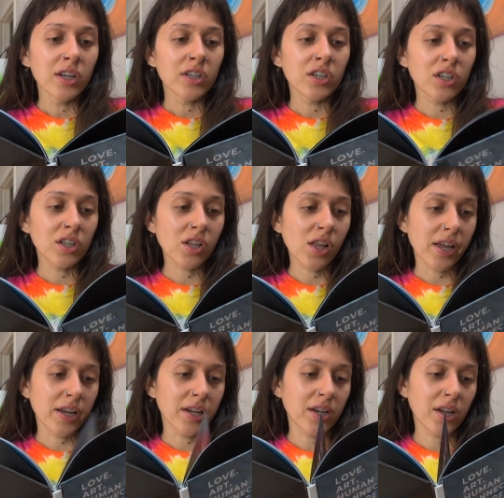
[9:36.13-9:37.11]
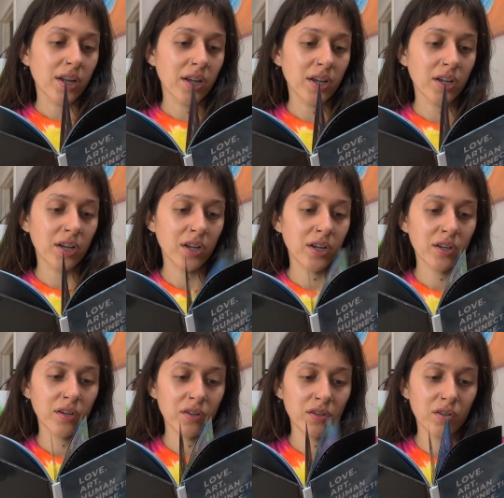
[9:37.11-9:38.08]
just to like,
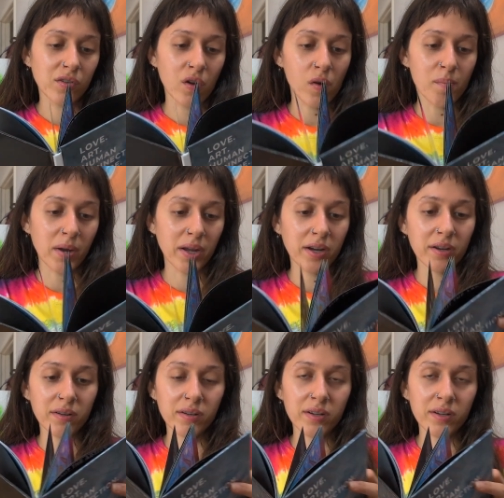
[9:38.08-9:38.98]
you know, it might